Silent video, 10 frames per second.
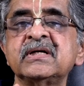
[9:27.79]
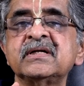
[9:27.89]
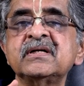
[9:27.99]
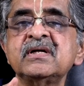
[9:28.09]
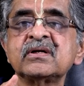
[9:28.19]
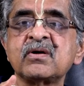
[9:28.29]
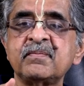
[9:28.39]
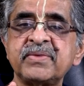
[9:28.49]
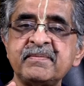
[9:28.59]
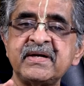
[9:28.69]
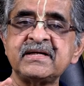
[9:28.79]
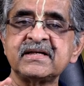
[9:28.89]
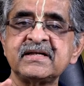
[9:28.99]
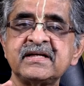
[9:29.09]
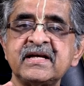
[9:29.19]
the
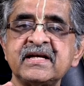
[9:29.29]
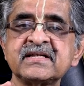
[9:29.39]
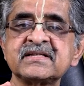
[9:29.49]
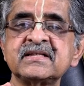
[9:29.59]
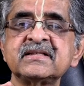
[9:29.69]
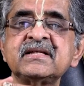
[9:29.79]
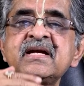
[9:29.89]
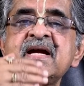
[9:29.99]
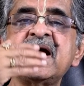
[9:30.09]
complementary direction